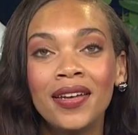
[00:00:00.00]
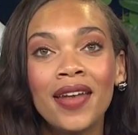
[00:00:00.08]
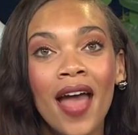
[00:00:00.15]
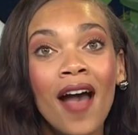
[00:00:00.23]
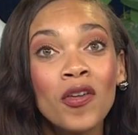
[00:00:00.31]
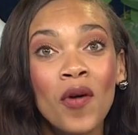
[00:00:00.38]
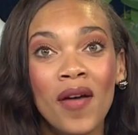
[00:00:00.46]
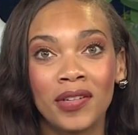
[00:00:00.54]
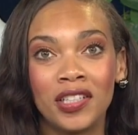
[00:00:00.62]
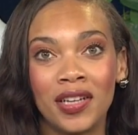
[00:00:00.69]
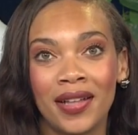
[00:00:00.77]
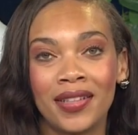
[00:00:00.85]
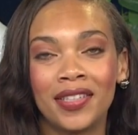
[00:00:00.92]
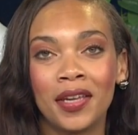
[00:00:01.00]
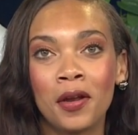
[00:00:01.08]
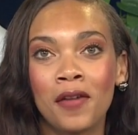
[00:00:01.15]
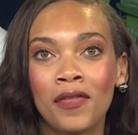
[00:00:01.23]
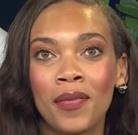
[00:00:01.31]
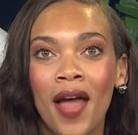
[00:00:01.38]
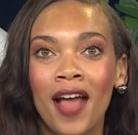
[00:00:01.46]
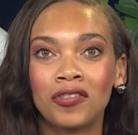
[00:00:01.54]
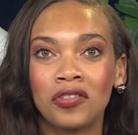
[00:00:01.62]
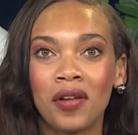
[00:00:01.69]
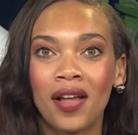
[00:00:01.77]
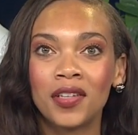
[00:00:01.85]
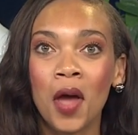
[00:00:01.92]
Now you have a chance to hear from
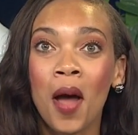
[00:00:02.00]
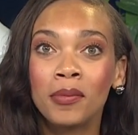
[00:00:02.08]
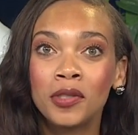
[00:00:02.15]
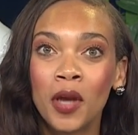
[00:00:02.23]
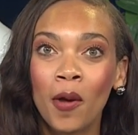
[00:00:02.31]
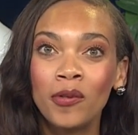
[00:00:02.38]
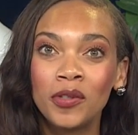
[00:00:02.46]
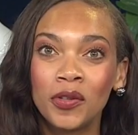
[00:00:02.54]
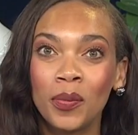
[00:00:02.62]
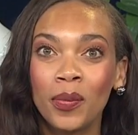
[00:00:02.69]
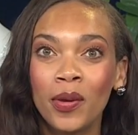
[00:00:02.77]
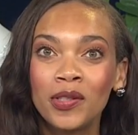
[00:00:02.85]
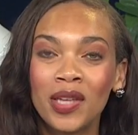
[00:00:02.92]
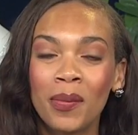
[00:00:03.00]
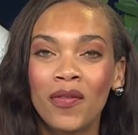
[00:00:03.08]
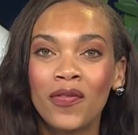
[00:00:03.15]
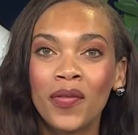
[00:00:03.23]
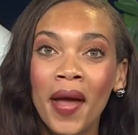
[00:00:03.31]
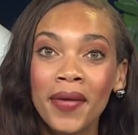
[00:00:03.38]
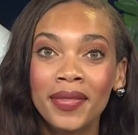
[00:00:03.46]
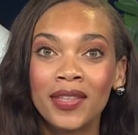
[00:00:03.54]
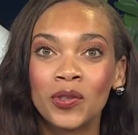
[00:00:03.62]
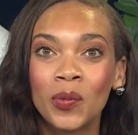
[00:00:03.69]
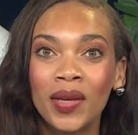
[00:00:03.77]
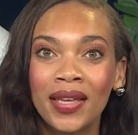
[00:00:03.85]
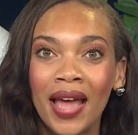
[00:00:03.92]
astronaut Tom Jones at the Museum of Flight
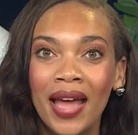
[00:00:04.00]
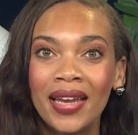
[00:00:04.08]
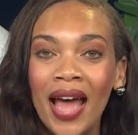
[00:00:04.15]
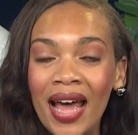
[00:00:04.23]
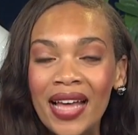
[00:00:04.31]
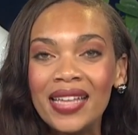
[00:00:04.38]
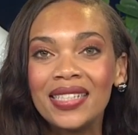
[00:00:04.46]
this weekend.